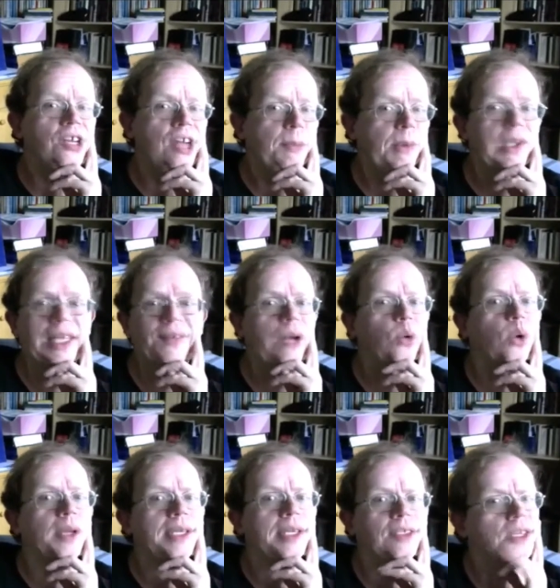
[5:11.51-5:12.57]
yet because I've had
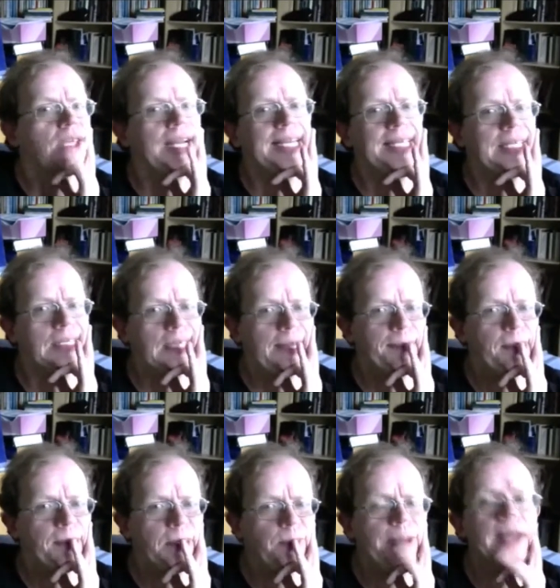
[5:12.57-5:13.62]
all these other ideas come in
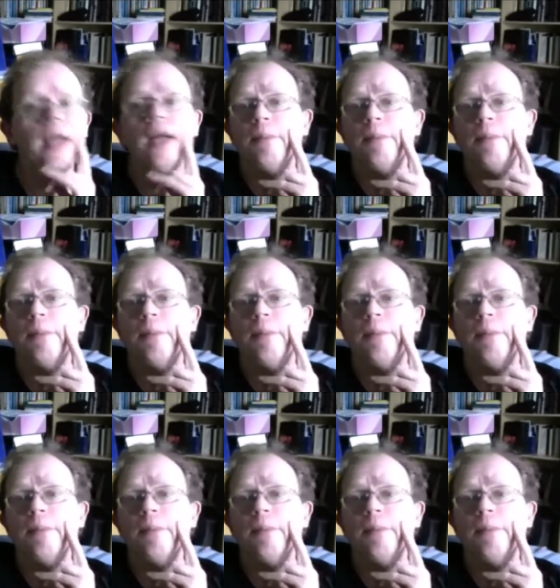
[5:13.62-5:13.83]
between.